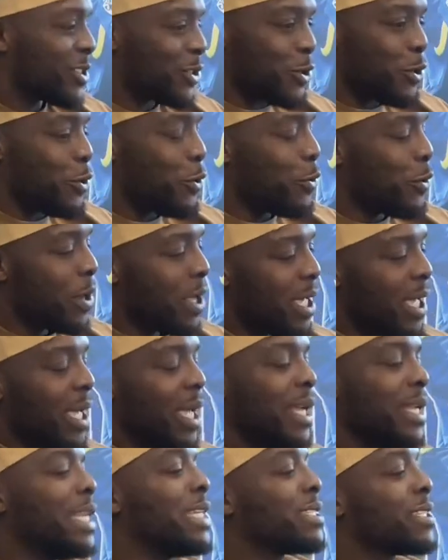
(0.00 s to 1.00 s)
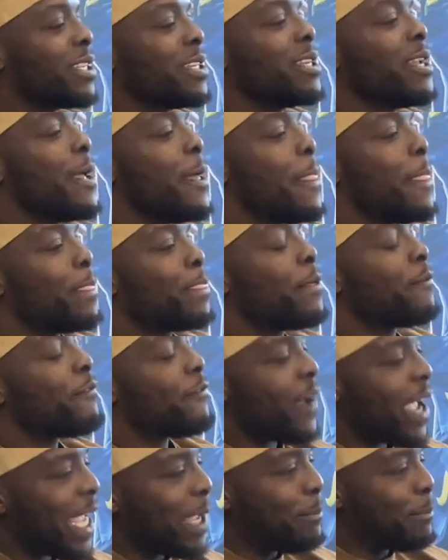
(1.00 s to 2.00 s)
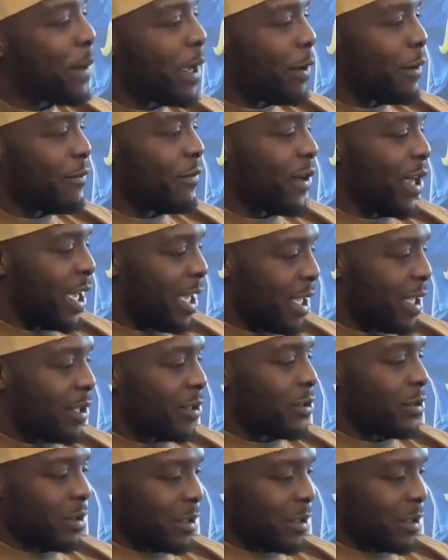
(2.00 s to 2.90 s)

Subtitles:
So listen, the fame bit of it,